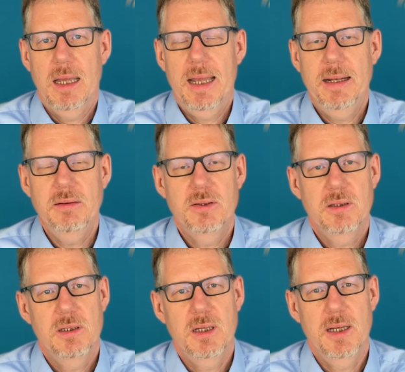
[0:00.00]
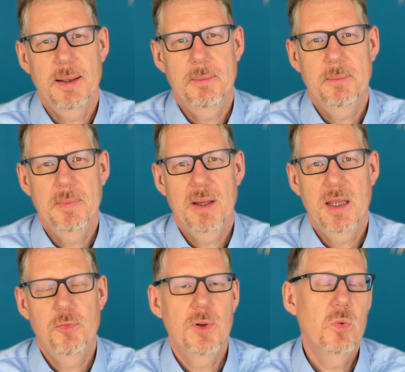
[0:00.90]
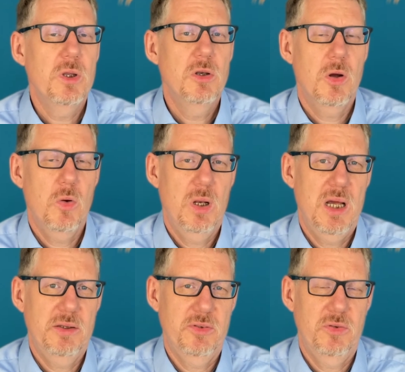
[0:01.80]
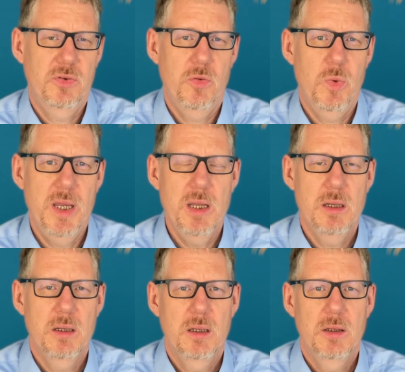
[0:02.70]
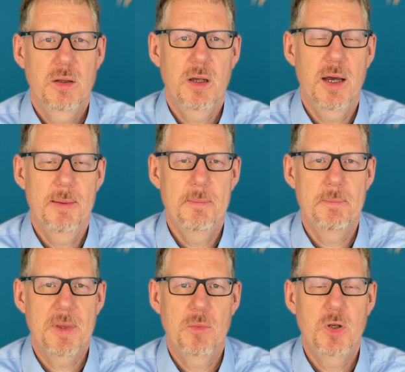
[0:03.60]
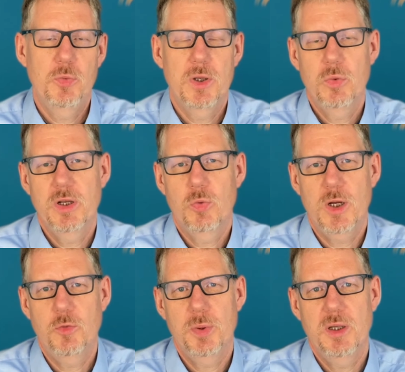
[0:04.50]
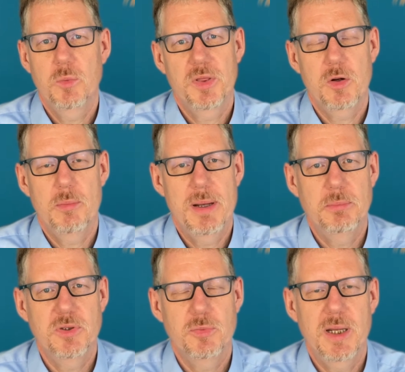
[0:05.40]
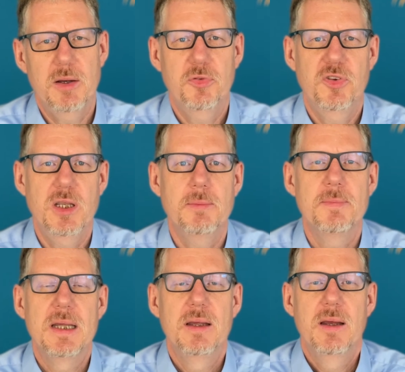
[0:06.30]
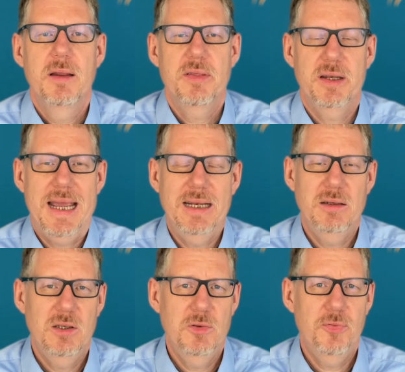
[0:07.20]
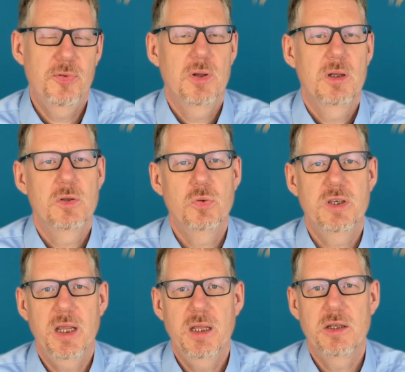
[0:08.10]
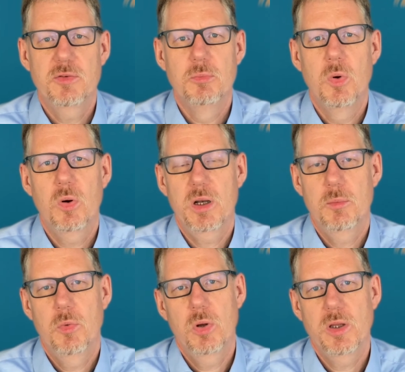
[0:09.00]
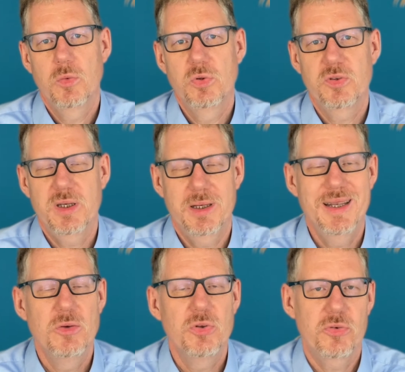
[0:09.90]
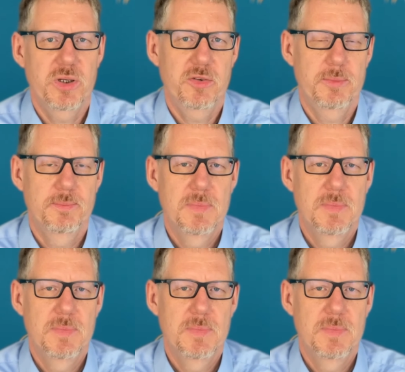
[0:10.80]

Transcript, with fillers: And if we're looking to our last survey, which we're doing twice per year with our members, we have seen that additive today is more and more used in industries.